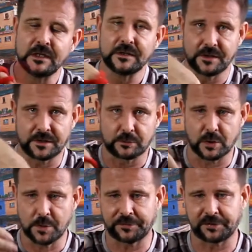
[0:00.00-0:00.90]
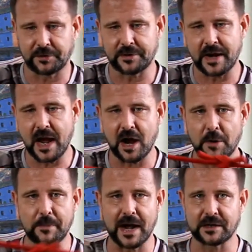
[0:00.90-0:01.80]
that the ropes are
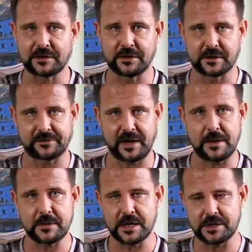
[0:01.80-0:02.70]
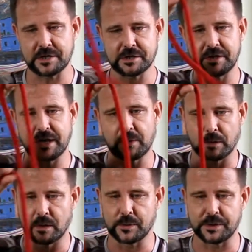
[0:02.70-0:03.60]
now back to the same condition they
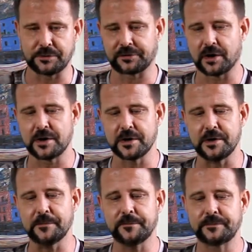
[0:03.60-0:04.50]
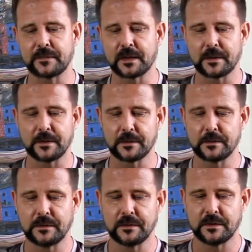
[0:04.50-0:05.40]
were when you started.
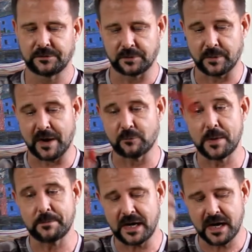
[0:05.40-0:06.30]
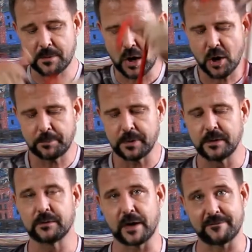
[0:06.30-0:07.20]
So we have one medium
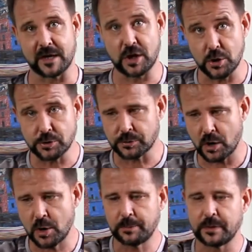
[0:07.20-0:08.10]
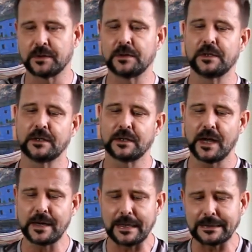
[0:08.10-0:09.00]
rope, we have a huge rope,
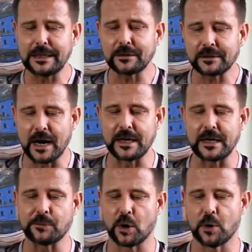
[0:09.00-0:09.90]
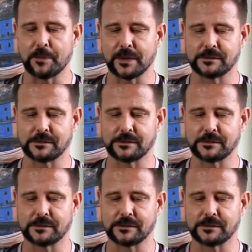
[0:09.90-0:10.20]
and a little tiny rope.